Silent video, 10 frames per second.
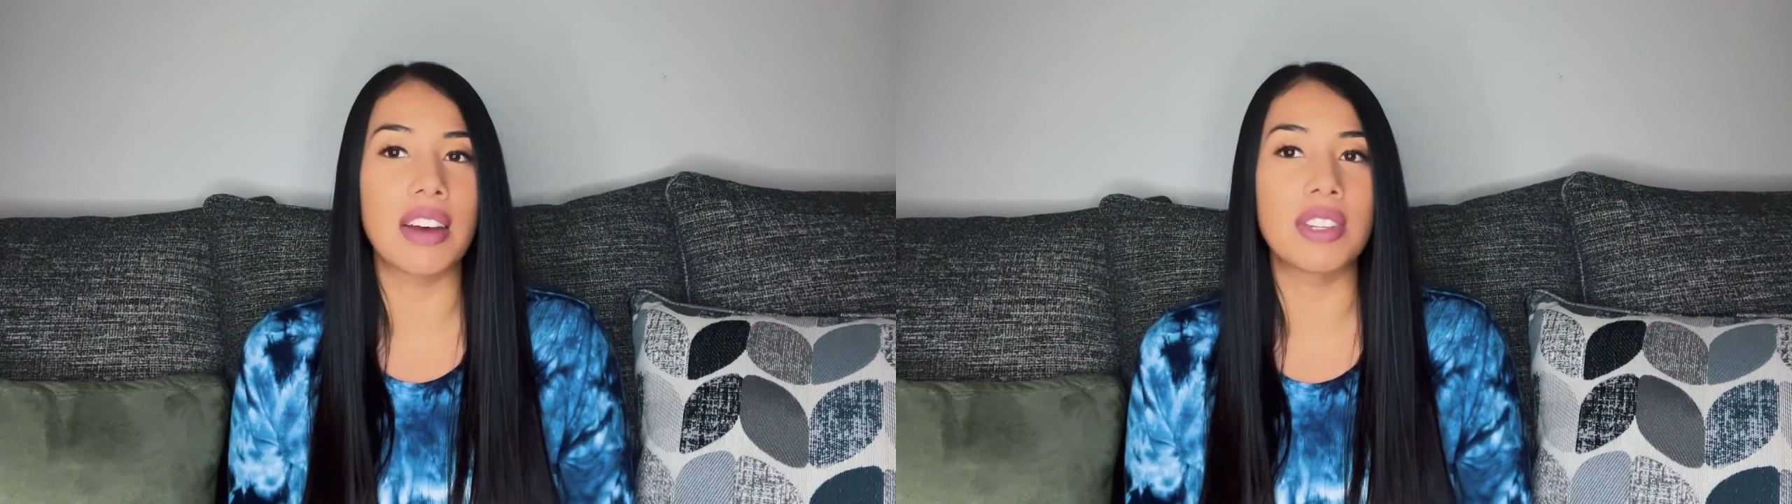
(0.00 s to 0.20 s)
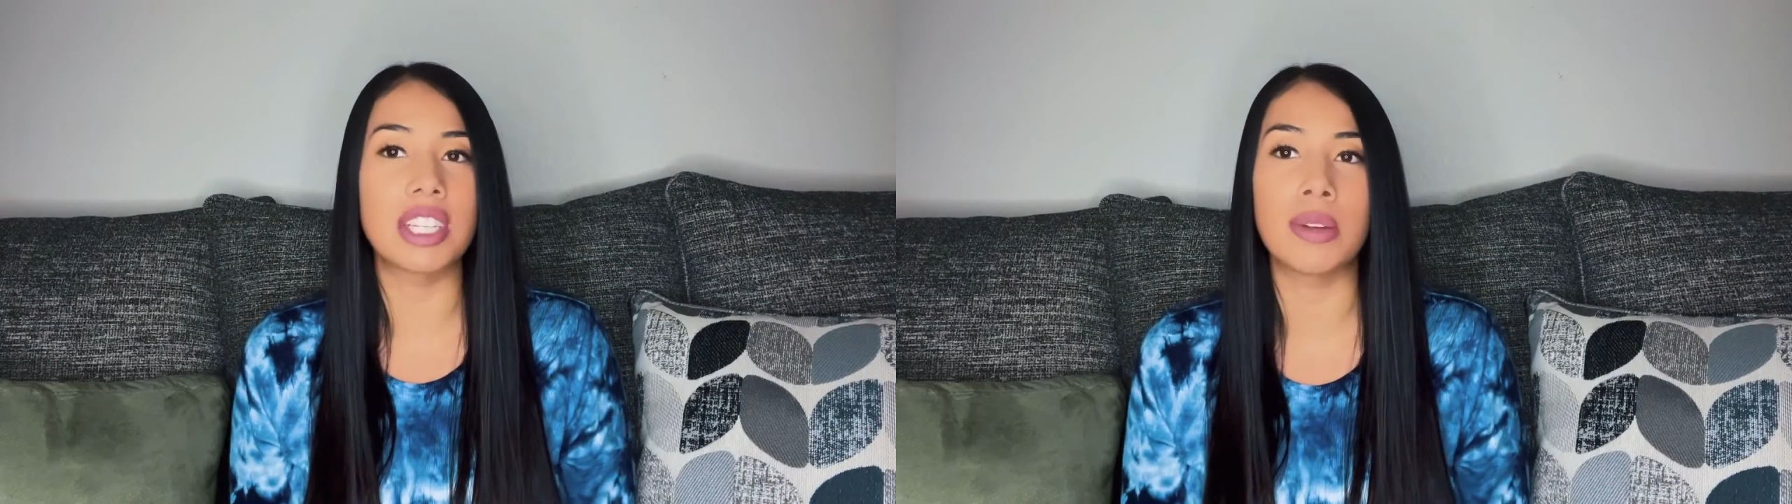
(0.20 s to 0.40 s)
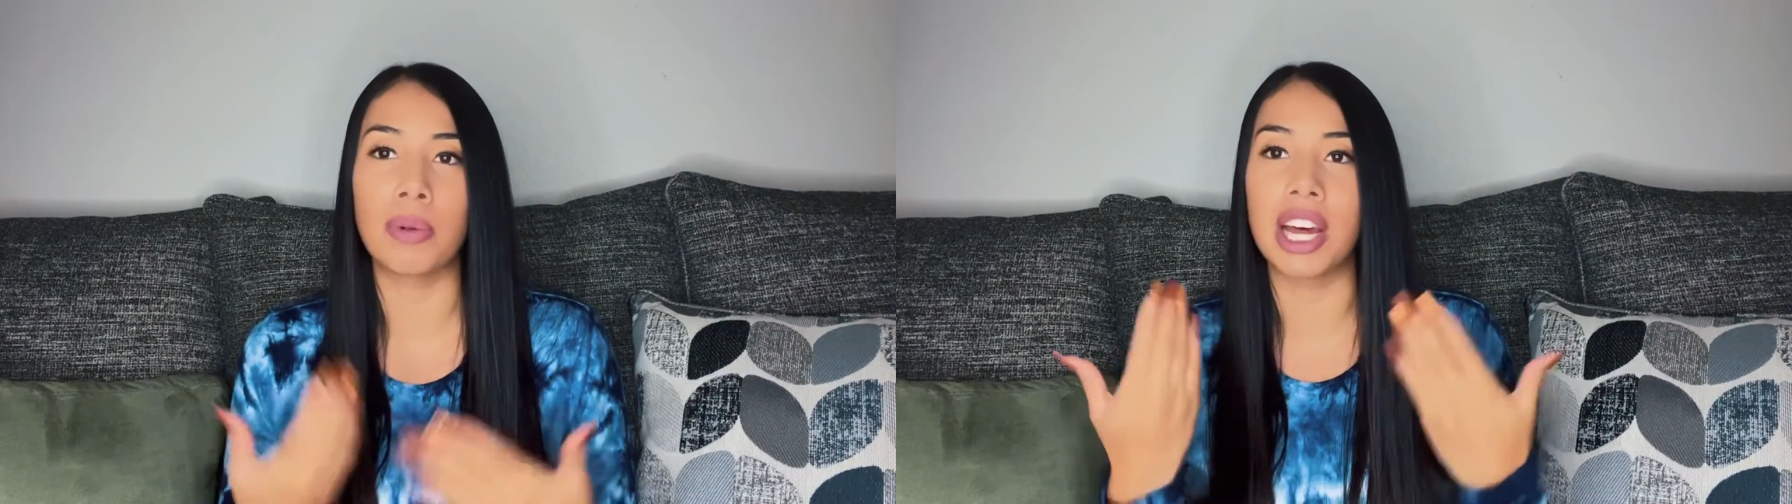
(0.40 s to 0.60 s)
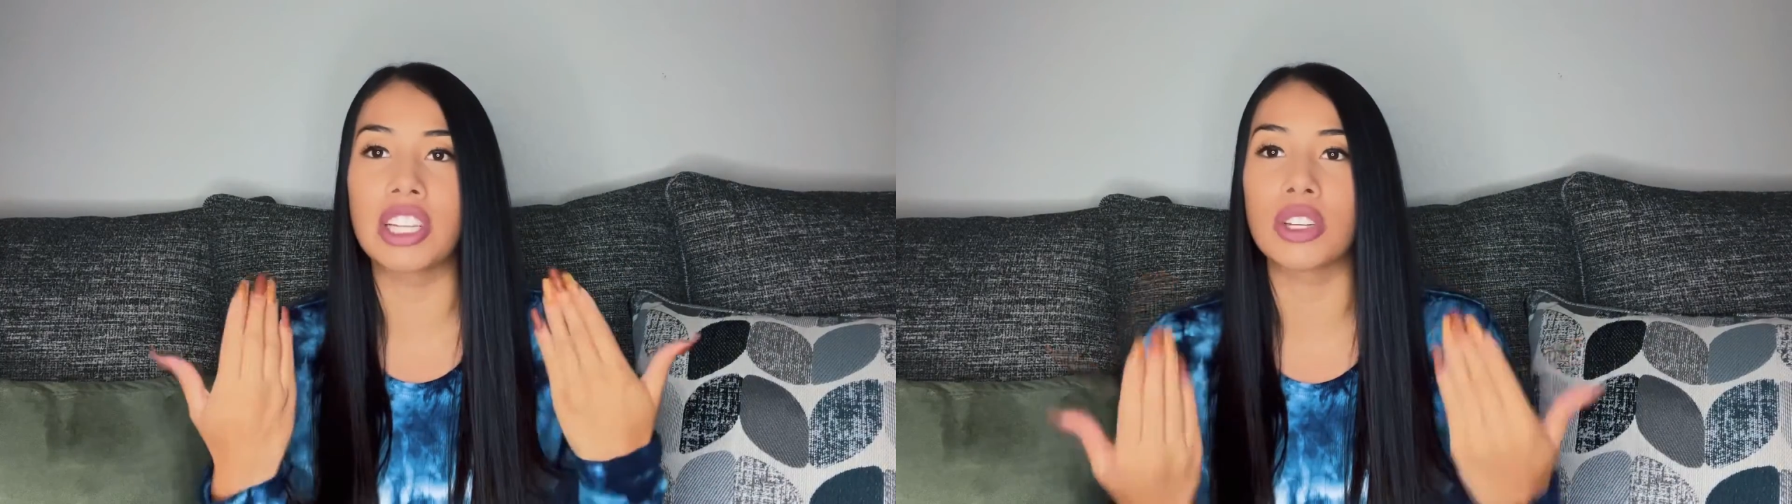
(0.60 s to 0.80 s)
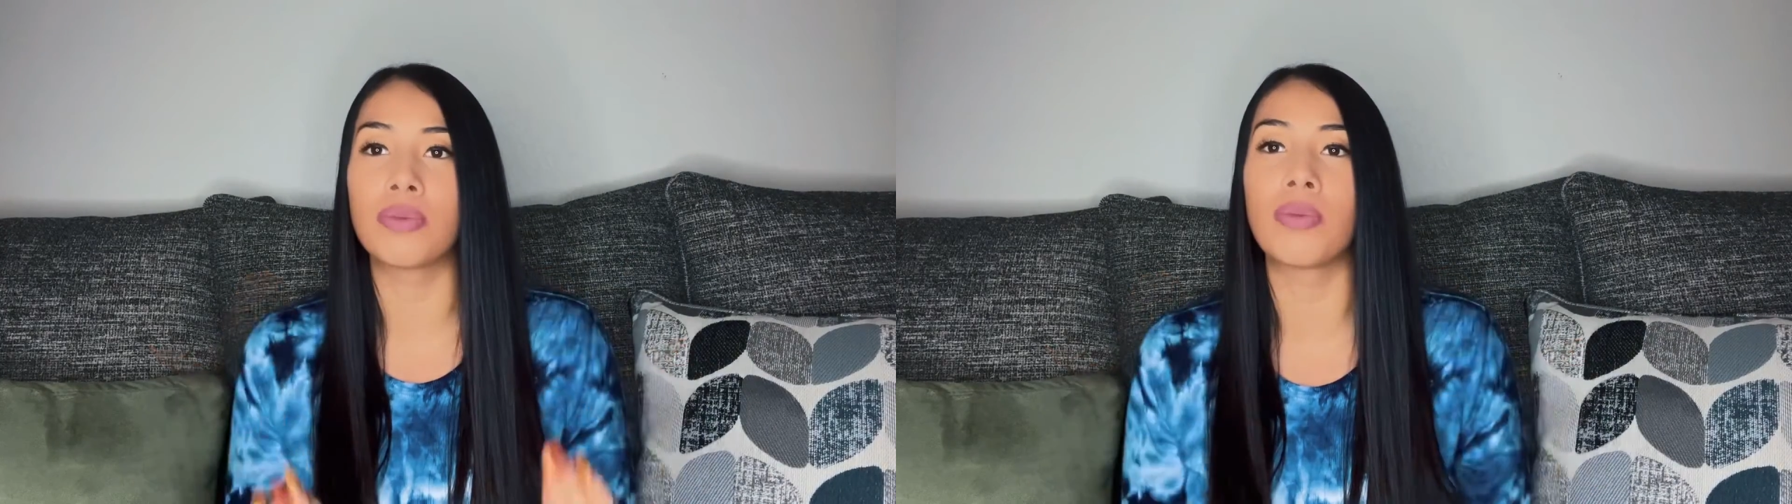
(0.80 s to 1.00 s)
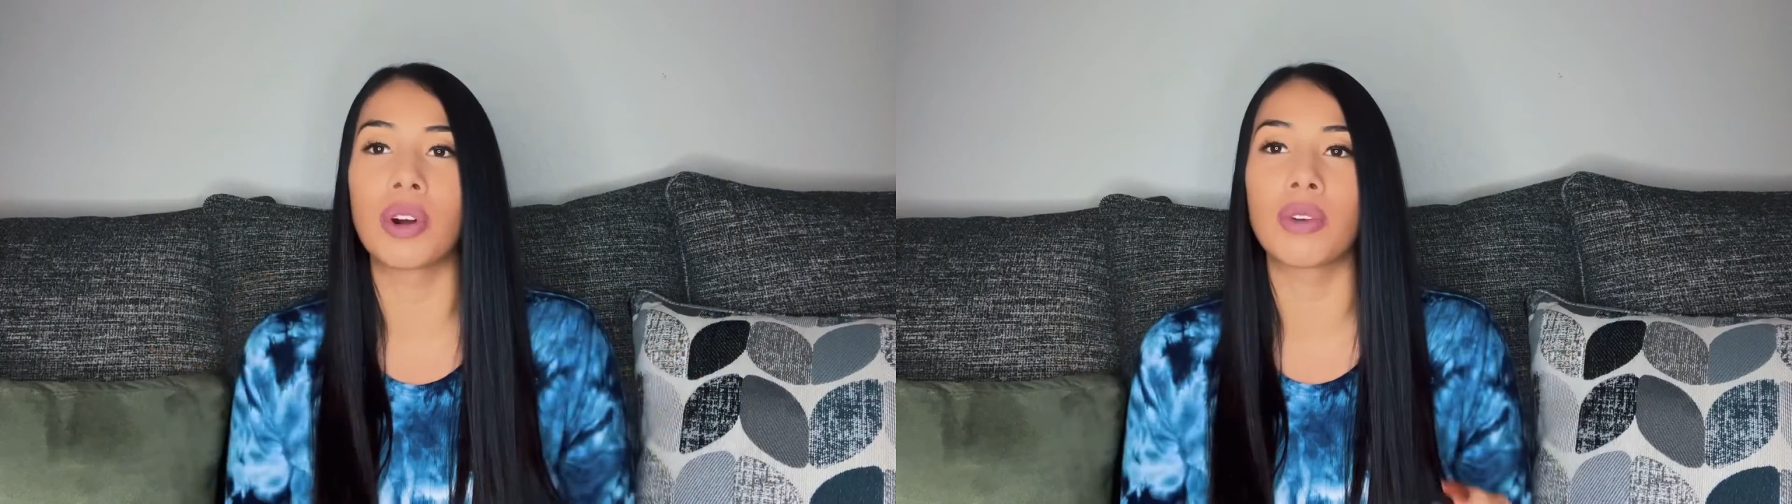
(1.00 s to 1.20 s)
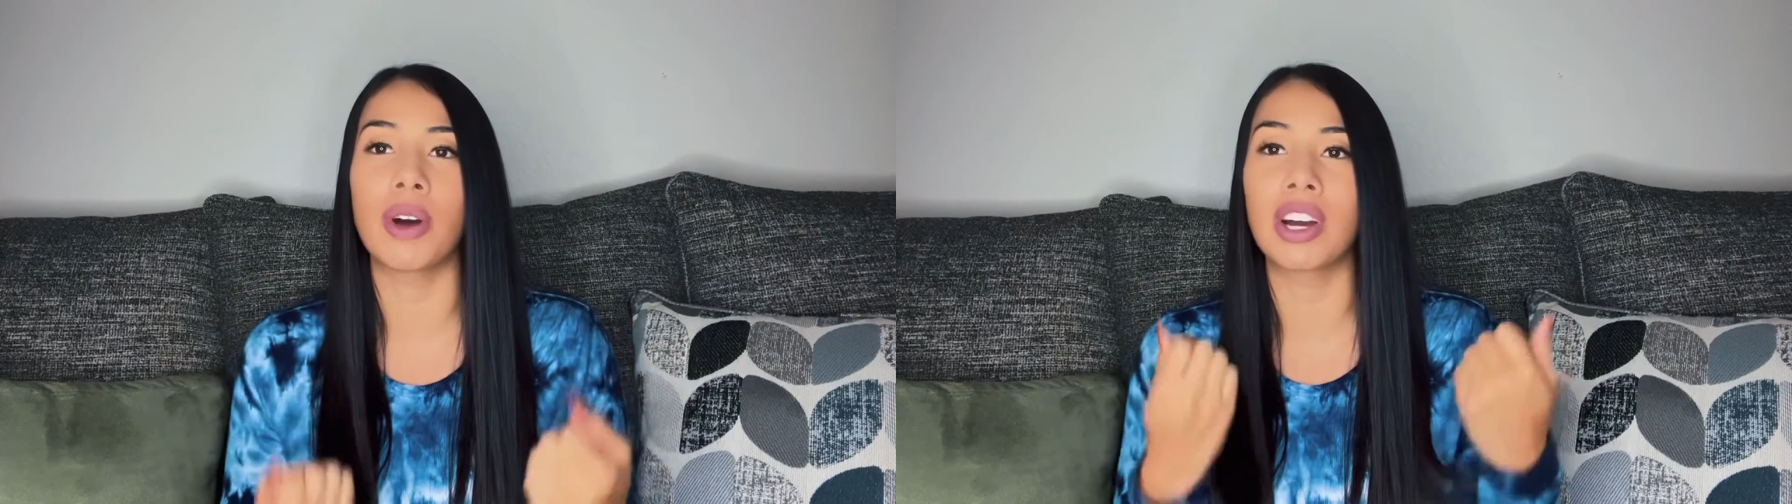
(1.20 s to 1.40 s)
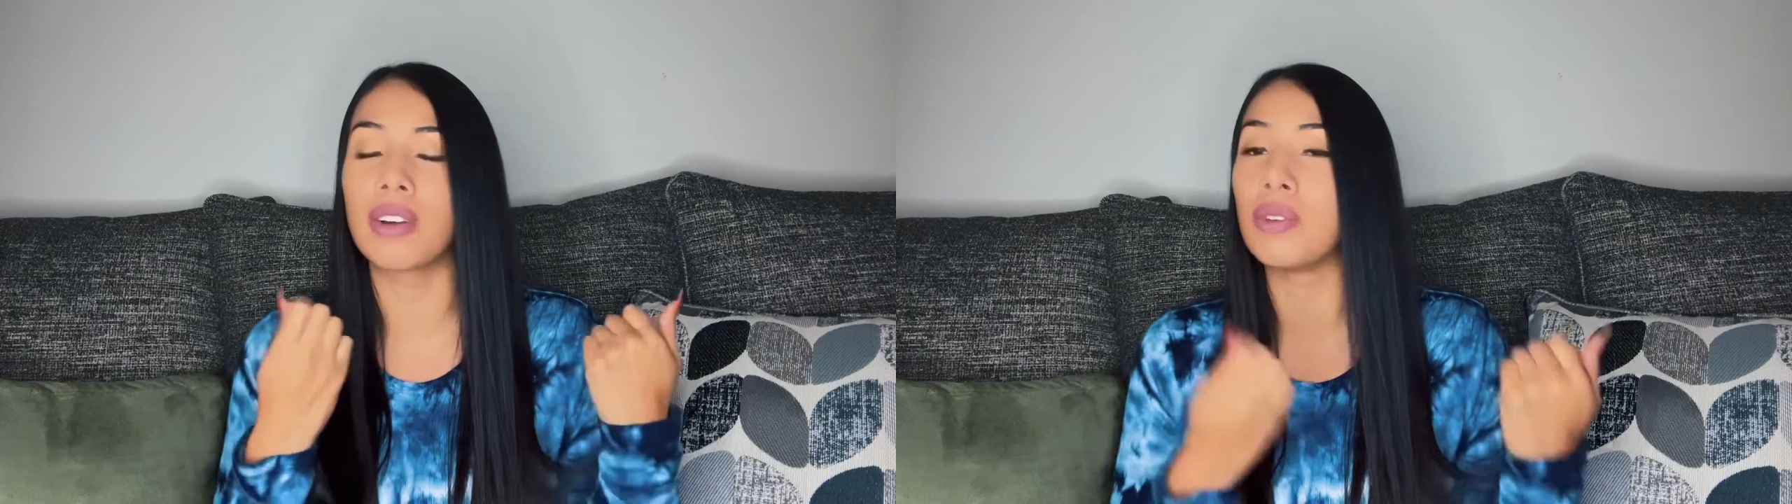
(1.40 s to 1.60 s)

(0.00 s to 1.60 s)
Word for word: Disney Plus, you're more than welcome.